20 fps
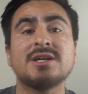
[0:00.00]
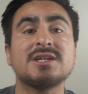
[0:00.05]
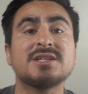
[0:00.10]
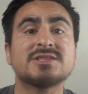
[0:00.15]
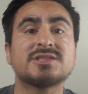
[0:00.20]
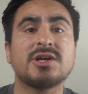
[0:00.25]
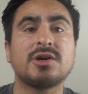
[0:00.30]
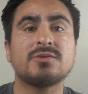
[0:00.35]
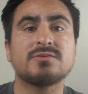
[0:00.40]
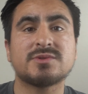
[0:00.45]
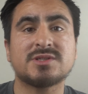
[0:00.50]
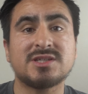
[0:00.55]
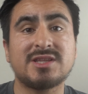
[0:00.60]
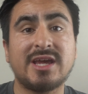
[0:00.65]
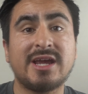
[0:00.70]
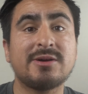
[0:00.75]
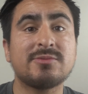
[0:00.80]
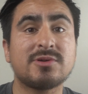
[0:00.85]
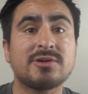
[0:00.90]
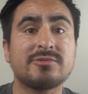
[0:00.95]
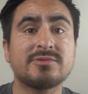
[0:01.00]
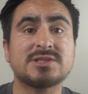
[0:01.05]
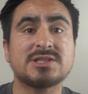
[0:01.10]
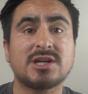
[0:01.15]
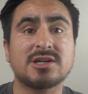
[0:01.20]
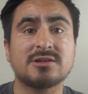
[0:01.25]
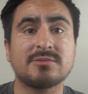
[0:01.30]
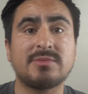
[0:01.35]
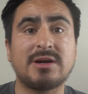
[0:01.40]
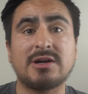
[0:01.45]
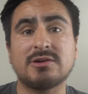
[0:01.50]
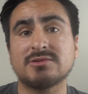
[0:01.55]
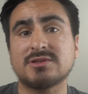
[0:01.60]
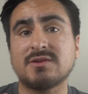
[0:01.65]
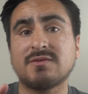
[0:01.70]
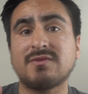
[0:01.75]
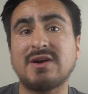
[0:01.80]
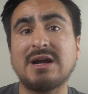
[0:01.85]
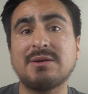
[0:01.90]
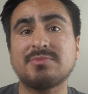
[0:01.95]
So today I'm going to be talking about
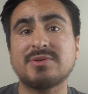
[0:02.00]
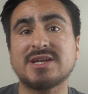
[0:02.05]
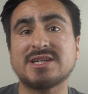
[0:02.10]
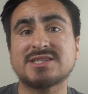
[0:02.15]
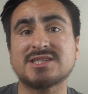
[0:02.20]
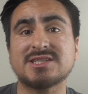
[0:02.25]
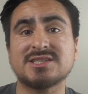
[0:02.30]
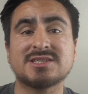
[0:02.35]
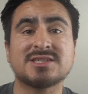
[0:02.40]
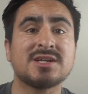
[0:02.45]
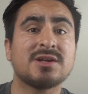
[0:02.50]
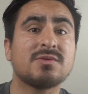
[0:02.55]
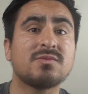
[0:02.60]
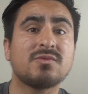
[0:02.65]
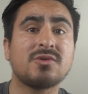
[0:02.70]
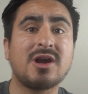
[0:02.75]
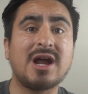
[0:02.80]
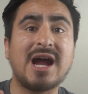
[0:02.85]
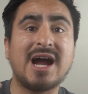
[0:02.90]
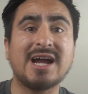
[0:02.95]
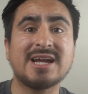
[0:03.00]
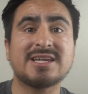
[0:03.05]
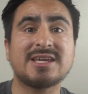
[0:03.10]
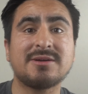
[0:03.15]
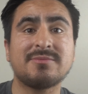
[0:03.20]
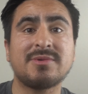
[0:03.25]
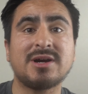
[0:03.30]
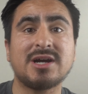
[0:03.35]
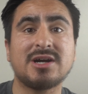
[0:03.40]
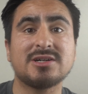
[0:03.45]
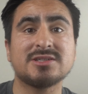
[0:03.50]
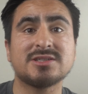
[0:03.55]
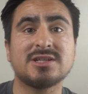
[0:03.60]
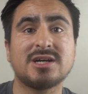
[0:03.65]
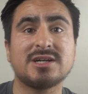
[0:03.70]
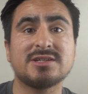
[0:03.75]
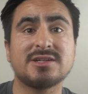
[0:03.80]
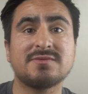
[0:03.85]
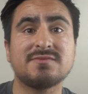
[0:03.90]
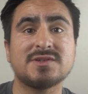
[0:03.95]
the 5 places where I get my
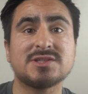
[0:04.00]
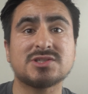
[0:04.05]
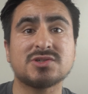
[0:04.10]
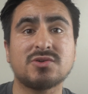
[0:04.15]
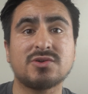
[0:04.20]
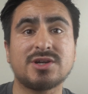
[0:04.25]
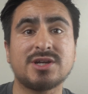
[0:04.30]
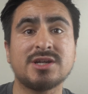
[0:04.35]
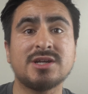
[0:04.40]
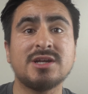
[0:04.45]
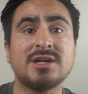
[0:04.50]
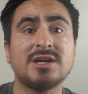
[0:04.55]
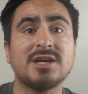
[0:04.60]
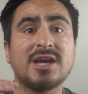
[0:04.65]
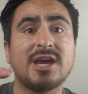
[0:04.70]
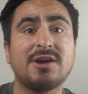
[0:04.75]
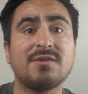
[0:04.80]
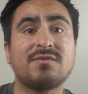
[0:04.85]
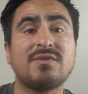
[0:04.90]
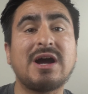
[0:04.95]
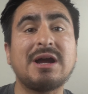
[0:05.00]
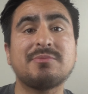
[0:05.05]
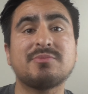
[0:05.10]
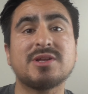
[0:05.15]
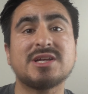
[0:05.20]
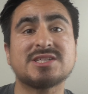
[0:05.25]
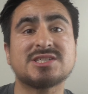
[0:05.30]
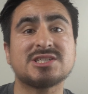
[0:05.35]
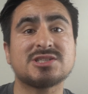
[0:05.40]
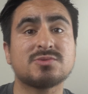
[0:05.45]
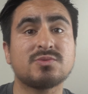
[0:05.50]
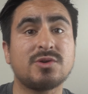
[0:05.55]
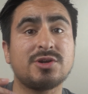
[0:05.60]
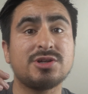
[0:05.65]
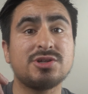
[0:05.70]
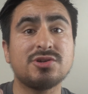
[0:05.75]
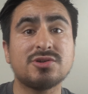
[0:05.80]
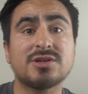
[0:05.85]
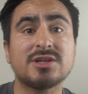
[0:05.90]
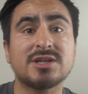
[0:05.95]
online inventory and 5 places where
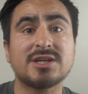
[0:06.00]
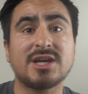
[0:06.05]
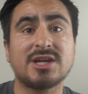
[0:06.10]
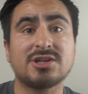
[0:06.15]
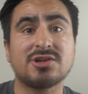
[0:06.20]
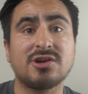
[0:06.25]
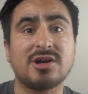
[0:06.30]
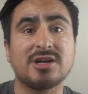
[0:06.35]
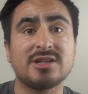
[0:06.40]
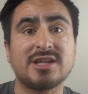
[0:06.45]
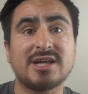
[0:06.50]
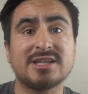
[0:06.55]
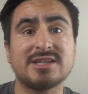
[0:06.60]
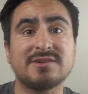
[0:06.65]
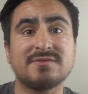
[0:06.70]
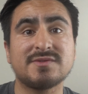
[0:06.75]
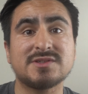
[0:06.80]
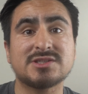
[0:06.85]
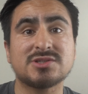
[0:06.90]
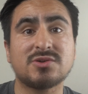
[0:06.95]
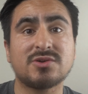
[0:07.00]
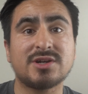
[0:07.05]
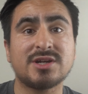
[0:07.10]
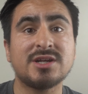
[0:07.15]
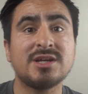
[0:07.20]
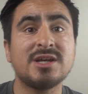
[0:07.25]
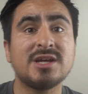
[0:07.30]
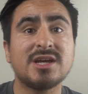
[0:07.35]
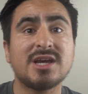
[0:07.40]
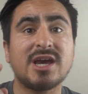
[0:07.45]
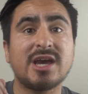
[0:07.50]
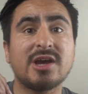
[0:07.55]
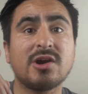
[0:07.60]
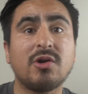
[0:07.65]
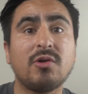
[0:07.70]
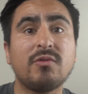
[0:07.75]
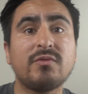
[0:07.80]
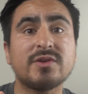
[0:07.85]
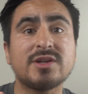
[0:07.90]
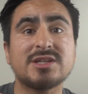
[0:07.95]
you can get your online inventory, and
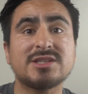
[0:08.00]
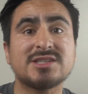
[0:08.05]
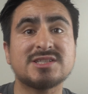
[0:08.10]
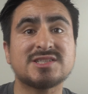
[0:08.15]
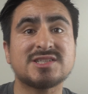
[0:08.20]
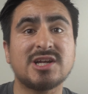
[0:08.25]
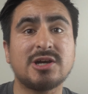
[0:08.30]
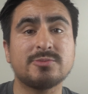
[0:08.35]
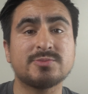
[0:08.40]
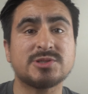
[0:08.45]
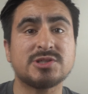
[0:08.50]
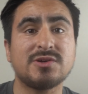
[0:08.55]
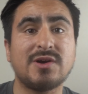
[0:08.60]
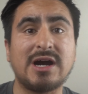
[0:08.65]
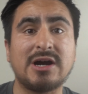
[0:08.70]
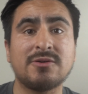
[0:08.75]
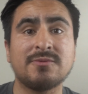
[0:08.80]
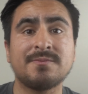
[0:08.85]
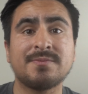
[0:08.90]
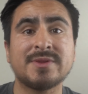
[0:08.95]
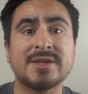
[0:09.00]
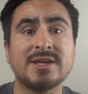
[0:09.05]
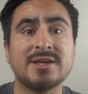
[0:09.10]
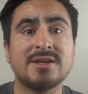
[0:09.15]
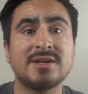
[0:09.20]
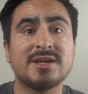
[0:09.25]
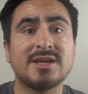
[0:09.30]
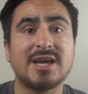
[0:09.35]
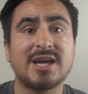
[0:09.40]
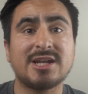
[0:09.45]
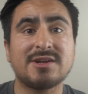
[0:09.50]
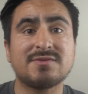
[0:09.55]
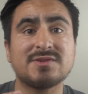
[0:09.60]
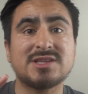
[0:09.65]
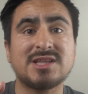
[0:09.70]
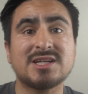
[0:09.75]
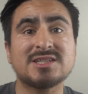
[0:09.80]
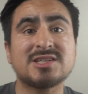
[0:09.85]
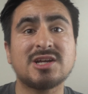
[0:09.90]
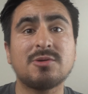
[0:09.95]
hopefully this helps you out. And if it
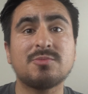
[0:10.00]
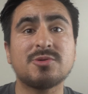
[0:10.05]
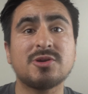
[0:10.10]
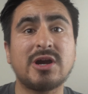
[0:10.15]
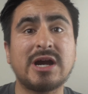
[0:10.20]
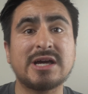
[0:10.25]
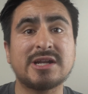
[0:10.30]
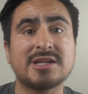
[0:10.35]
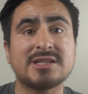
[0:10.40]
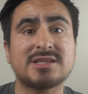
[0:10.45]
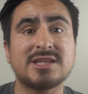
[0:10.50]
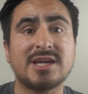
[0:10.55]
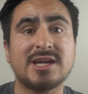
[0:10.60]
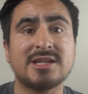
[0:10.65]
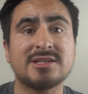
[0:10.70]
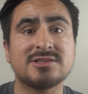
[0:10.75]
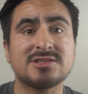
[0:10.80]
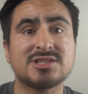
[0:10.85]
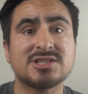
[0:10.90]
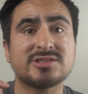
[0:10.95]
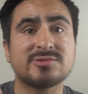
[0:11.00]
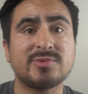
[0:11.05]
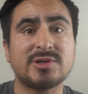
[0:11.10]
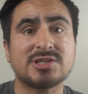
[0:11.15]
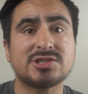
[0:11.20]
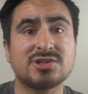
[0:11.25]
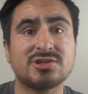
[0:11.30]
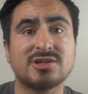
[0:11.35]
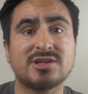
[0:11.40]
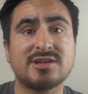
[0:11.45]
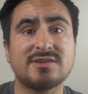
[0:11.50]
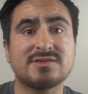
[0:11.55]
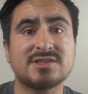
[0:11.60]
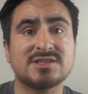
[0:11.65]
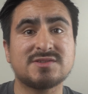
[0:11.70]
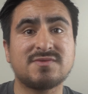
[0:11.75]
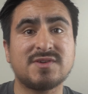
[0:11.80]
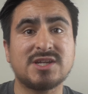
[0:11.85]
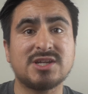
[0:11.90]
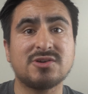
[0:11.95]
does help you out at the end, just make sure to give
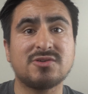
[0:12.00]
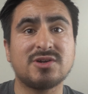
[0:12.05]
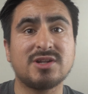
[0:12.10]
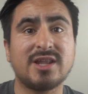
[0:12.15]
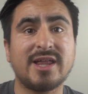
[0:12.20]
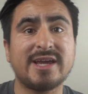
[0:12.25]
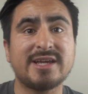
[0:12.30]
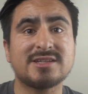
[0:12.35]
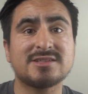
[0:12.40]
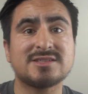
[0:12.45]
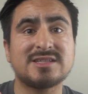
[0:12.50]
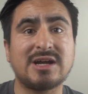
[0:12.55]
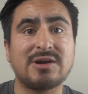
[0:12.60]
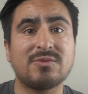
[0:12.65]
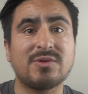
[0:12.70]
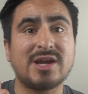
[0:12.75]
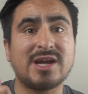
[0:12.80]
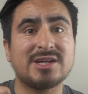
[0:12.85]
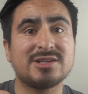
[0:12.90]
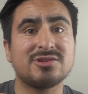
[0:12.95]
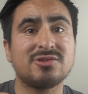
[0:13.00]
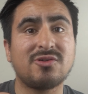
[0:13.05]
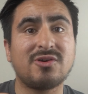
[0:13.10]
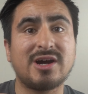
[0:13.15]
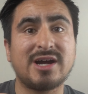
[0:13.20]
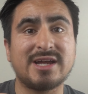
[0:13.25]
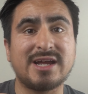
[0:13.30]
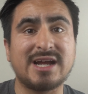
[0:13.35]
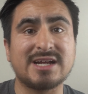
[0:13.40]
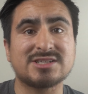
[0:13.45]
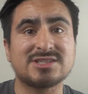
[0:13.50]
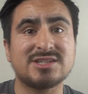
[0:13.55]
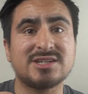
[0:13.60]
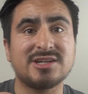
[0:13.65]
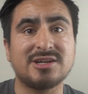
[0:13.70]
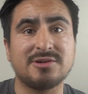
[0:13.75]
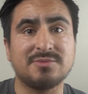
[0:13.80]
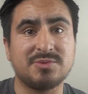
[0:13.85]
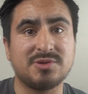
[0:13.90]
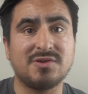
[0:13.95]
this video a like, that way I know I actually
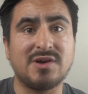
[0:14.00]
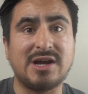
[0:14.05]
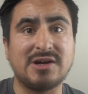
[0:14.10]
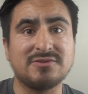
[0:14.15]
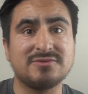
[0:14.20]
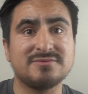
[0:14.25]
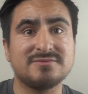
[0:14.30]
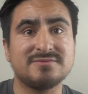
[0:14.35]
helped you out.